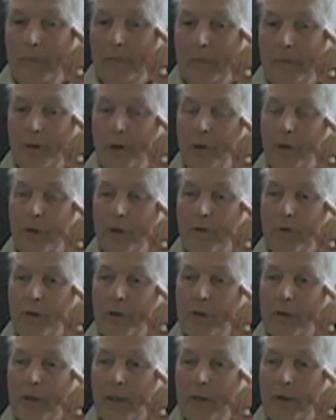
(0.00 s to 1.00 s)
of the
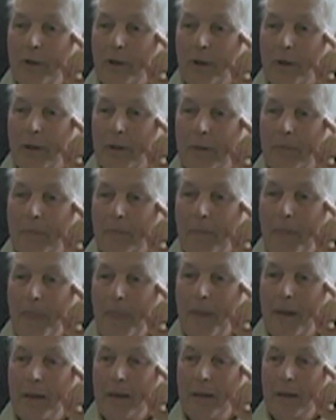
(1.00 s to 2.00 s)
universe, I'd call it,
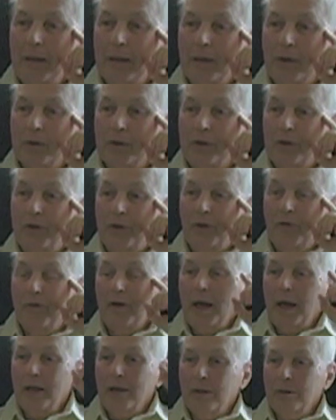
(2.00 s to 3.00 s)
called the
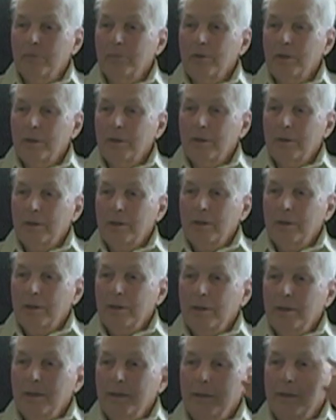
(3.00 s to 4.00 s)
vacuum
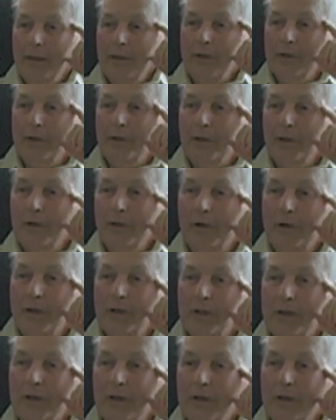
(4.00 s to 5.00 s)
is uh,
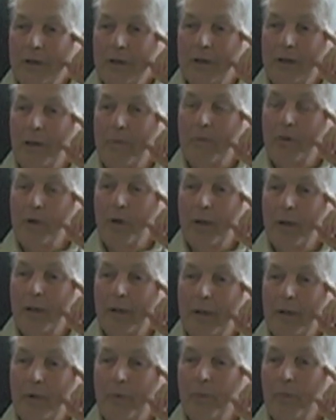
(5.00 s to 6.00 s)
this
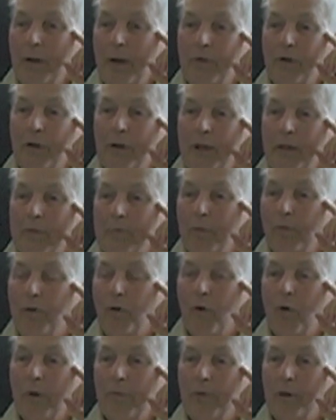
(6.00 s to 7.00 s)
substrate that everything is
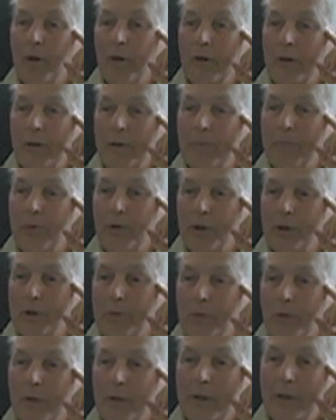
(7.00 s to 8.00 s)
performed on in
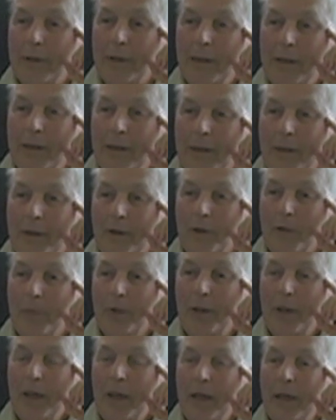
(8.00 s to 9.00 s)
principle. You know,
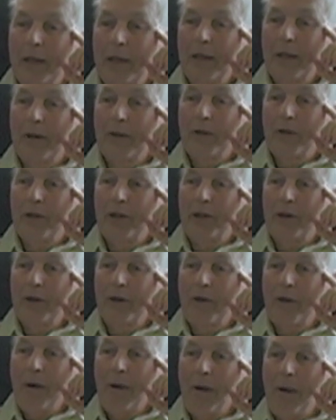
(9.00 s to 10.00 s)
but now
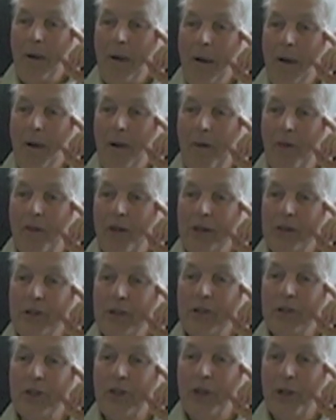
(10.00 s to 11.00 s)
principle is theory. This
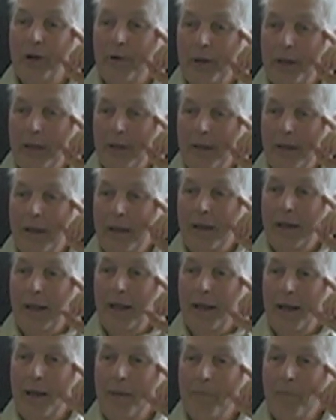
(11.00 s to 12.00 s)
is theory, and, and
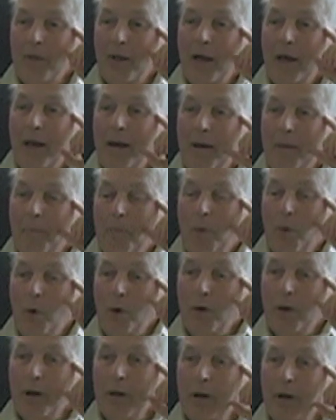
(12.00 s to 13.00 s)
yeah. I'm
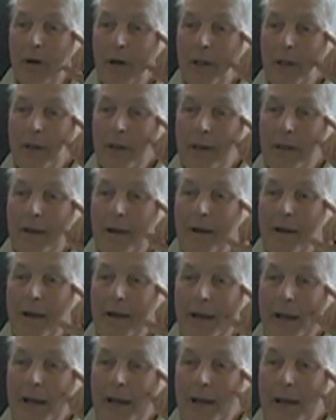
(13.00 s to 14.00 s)
bordering on it,
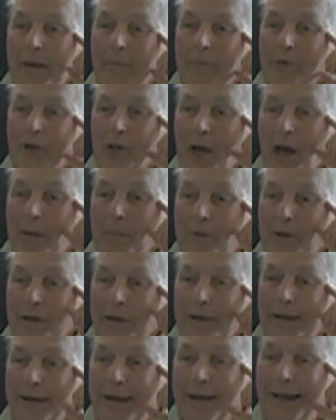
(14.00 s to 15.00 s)
and I'm
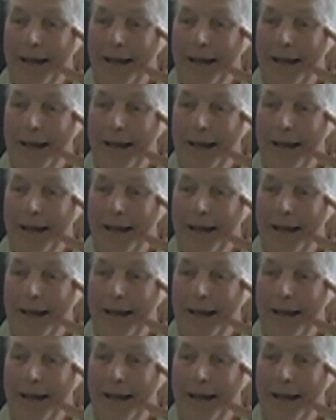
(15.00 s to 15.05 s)
stopping.